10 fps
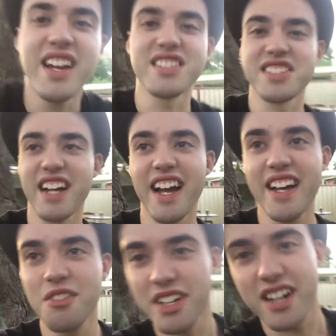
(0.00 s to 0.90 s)
and
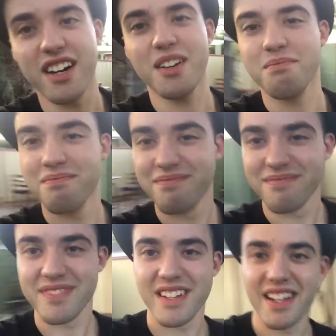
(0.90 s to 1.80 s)
today we are
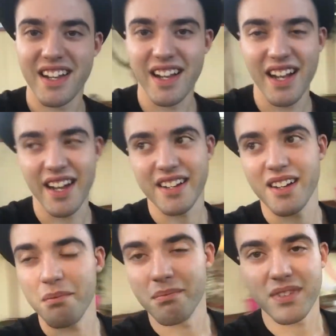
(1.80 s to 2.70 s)
at um,